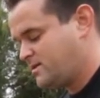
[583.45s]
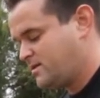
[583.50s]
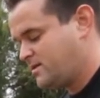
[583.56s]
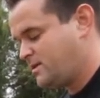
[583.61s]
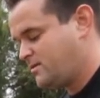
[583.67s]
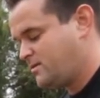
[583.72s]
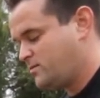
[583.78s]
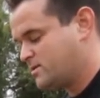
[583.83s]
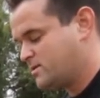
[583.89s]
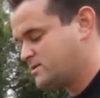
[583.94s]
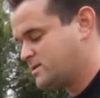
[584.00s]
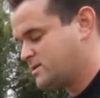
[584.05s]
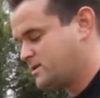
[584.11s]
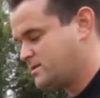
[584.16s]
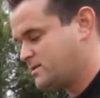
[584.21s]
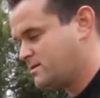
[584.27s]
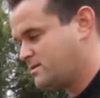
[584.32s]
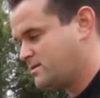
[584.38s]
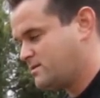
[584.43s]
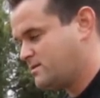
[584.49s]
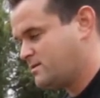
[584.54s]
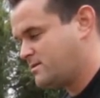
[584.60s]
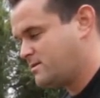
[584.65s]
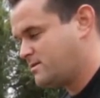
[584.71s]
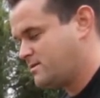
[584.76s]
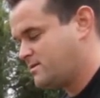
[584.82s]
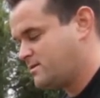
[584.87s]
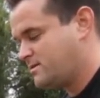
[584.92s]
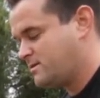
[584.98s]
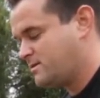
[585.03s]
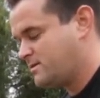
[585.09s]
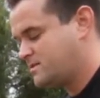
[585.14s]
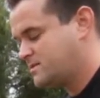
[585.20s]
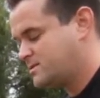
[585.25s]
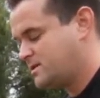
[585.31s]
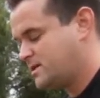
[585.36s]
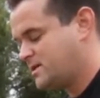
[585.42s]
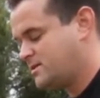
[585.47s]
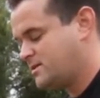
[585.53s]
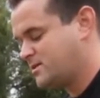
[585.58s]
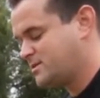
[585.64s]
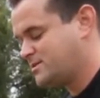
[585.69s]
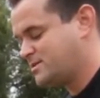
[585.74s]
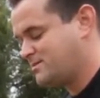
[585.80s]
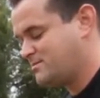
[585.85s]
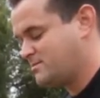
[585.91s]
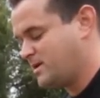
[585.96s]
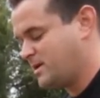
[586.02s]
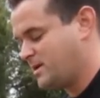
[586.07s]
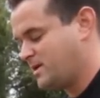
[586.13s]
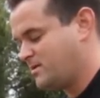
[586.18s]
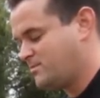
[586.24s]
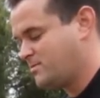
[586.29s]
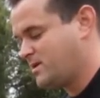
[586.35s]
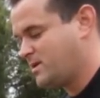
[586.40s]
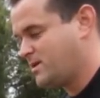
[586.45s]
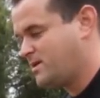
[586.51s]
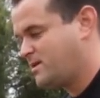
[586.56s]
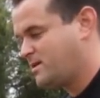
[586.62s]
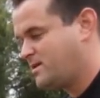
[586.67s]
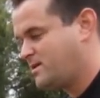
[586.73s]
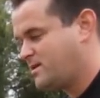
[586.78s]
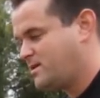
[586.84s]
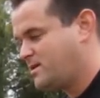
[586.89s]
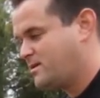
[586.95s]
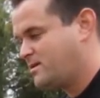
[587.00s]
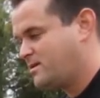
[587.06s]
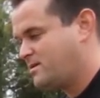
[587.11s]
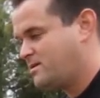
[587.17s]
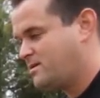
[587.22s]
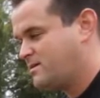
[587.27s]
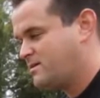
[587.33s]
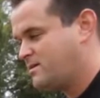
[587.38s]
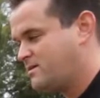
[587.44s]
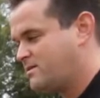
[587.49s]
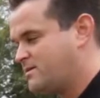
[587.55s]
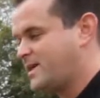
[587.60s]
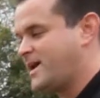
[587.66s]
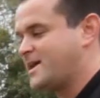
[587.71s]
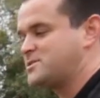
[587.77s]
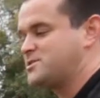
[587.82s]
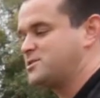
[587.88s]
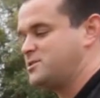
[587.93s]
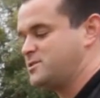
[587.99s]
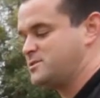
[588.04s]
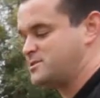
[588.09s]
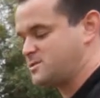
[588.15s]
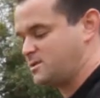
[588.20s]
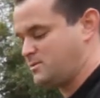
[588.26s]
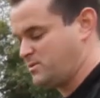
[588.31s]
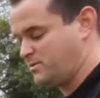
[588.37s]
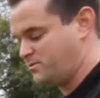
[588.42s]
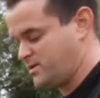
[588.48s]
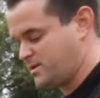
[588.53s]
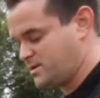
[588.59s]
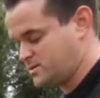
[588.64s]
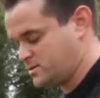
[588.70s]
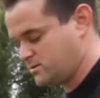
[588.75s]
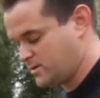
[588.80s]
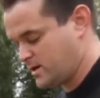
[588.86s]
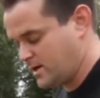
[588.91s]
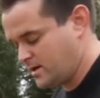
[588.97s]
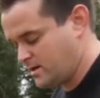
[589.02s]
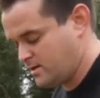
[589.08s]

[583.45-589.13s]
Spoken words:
He wants it. So he looked at me, but that's a good sleepy face. Okay.